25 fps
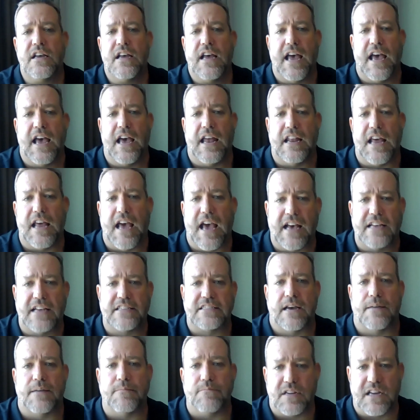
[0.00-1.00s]
And as
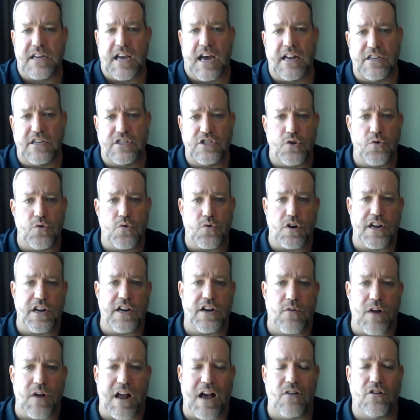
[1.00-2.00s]
I'm kind of
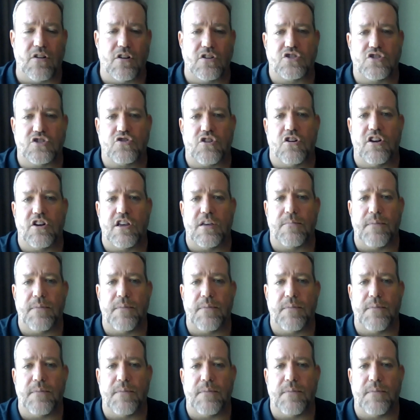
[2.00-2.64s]
touring around Australia,